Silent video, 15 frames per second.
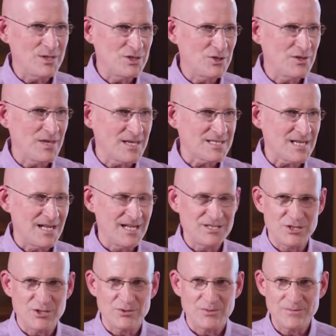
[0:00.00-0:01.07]
what two things can I
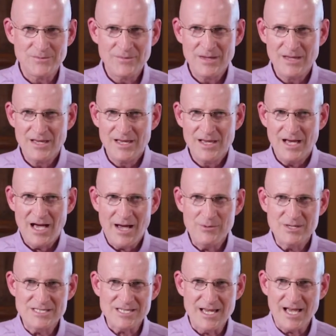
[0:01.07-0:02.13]
do? I
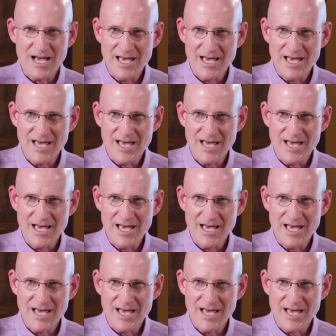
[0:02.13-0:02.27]
would say